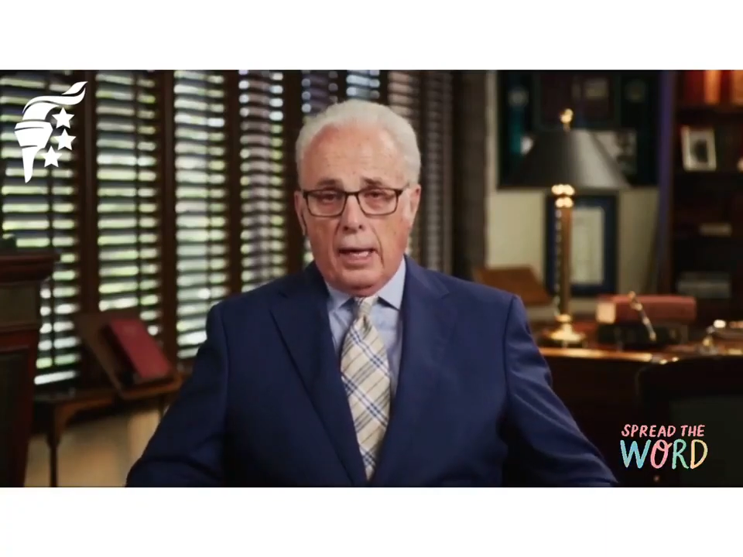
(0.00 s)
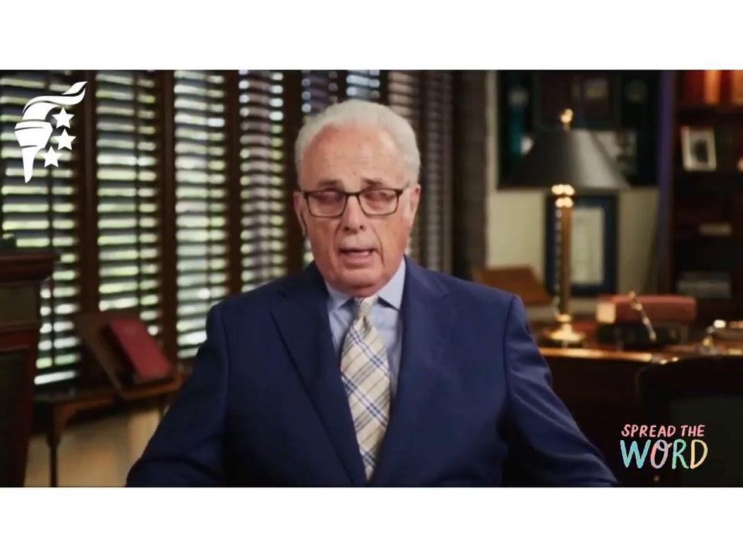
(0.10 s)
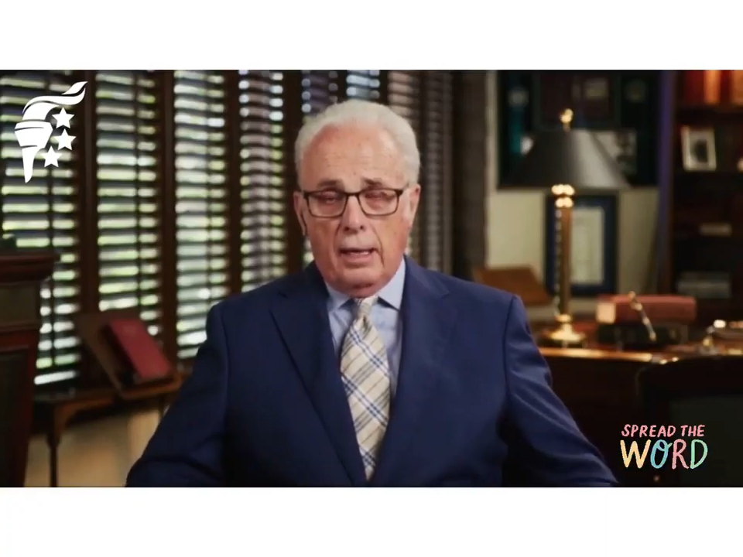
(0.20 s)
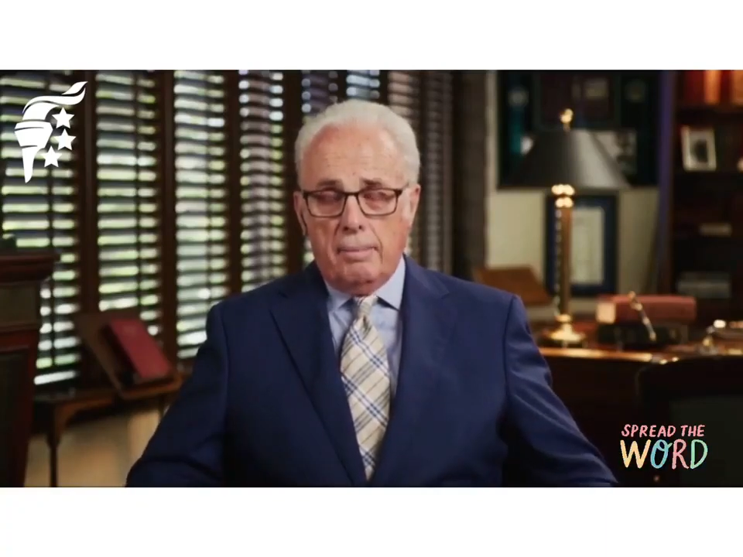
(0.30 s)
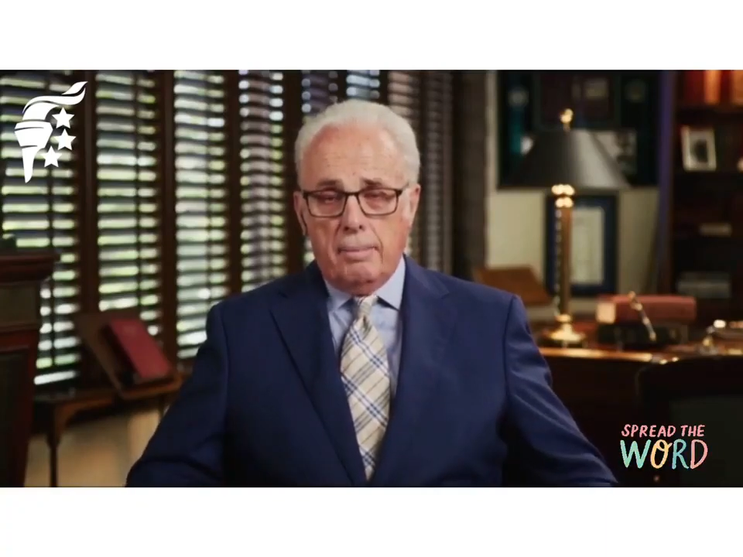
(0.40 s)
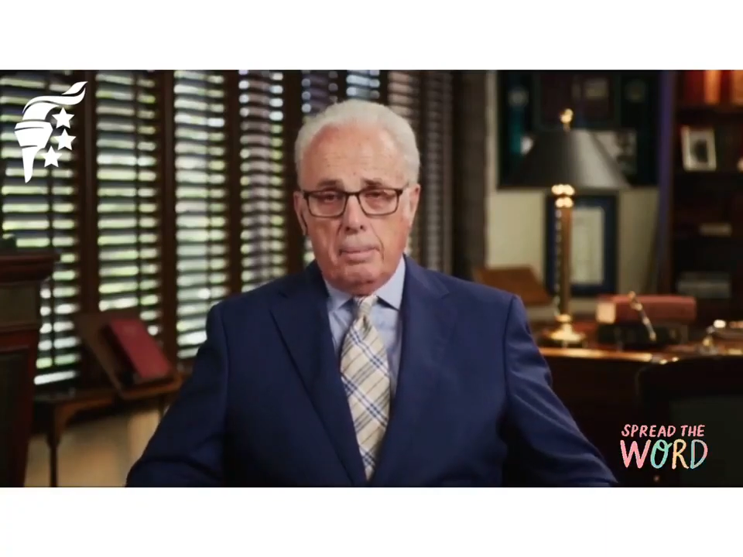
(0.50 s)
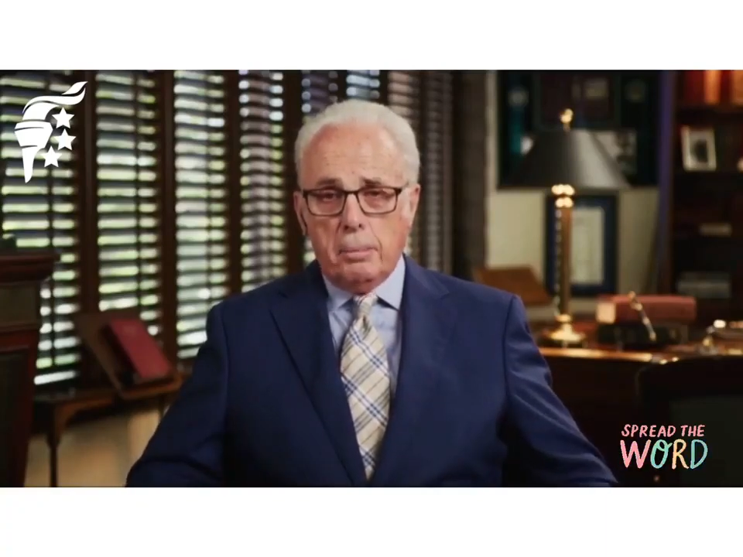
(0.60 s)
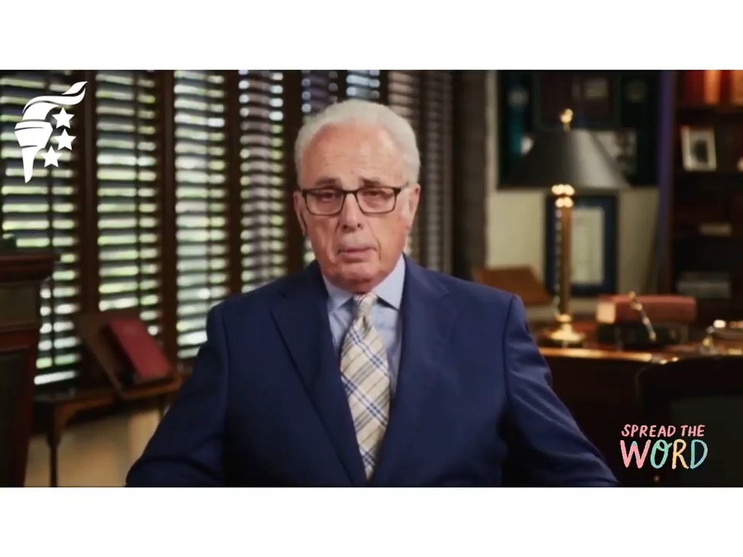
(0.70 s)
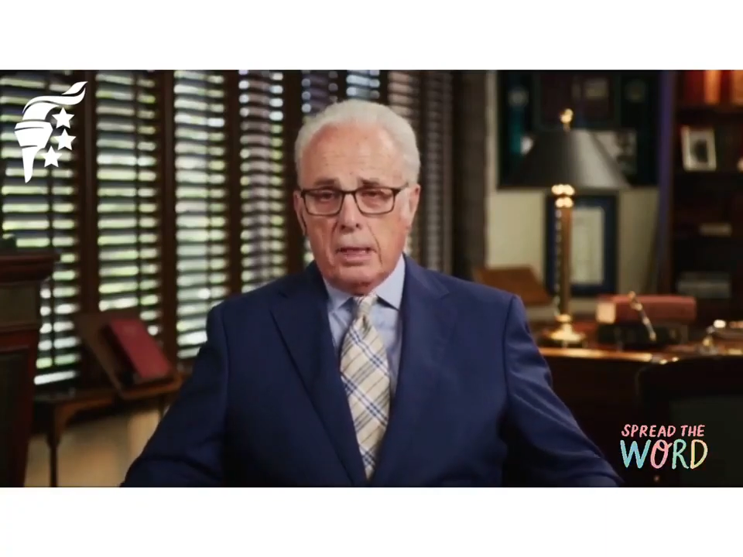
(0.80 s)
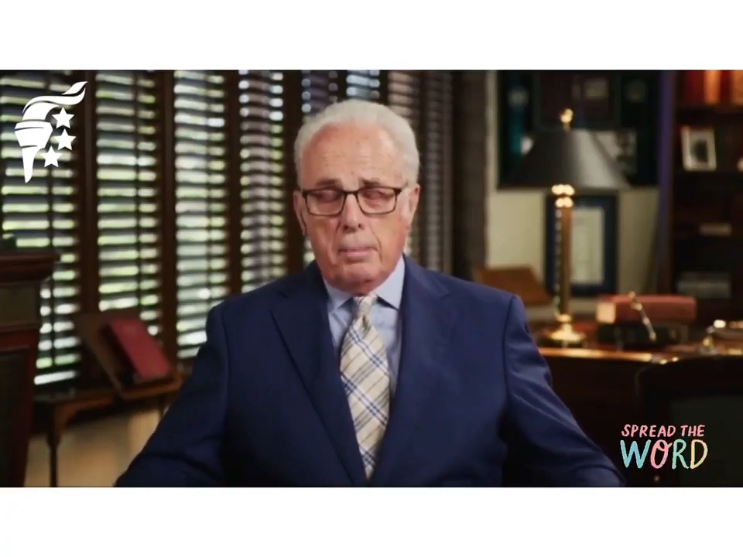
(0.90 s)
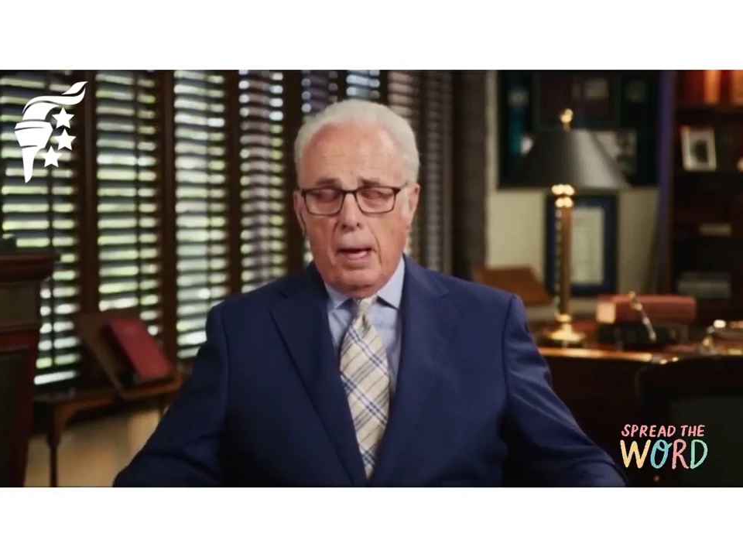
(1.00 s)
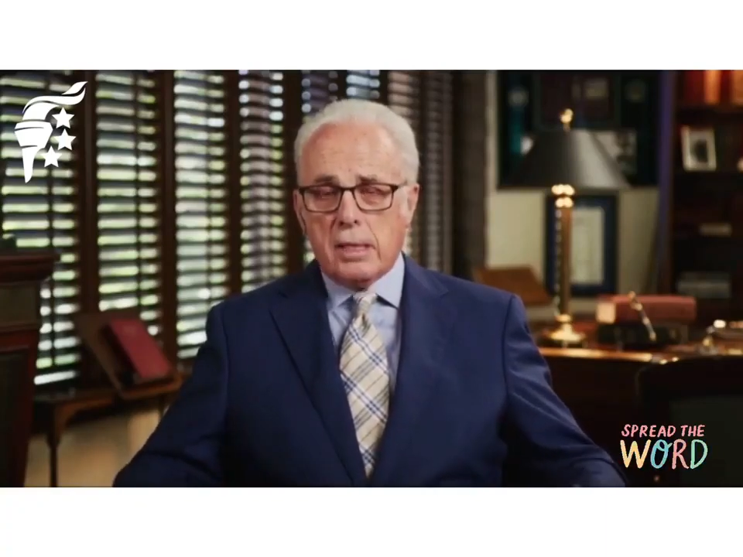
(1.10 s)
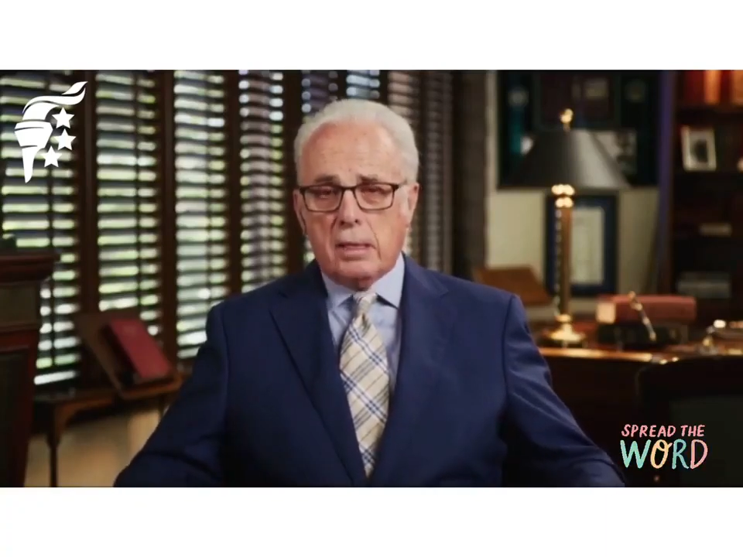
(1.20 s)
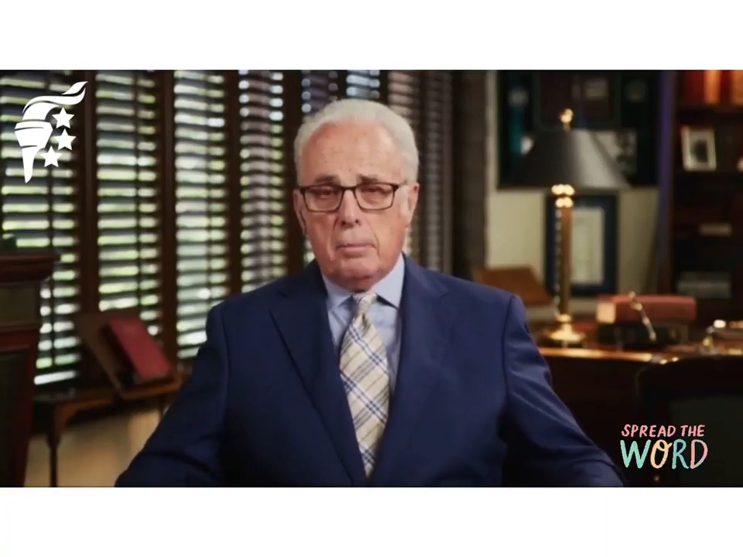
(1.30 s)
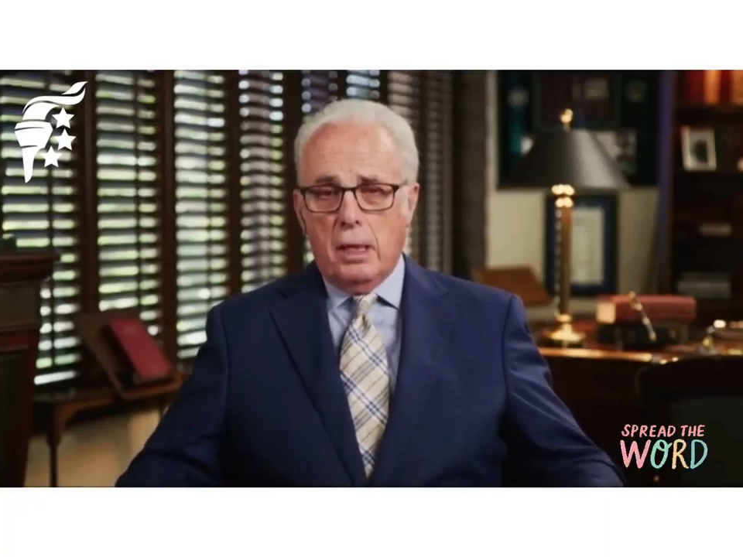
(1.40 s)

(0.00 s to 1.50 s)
Um, people keep asking me,